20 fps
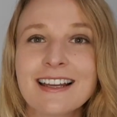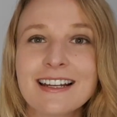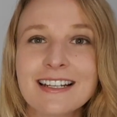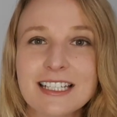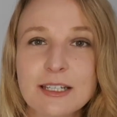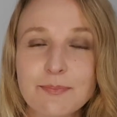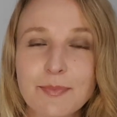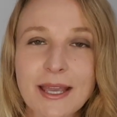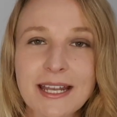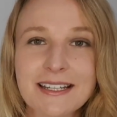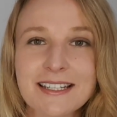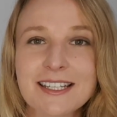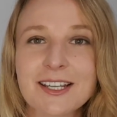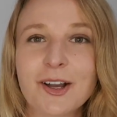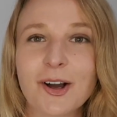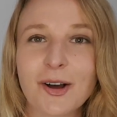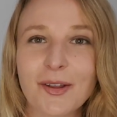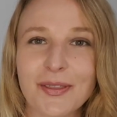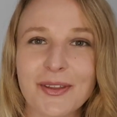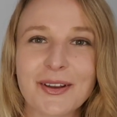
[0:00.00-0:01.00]
depending
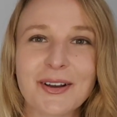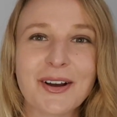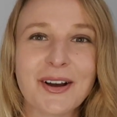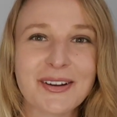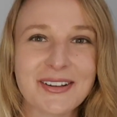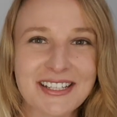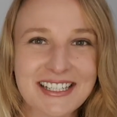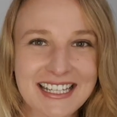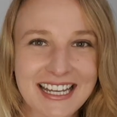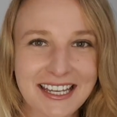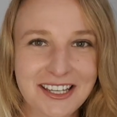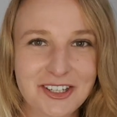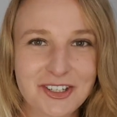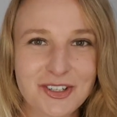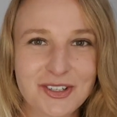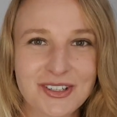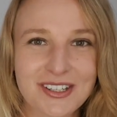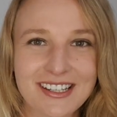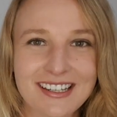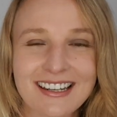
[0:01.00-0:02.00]
on the
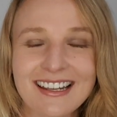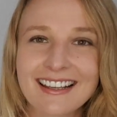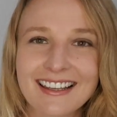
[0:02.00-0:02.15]
connotation.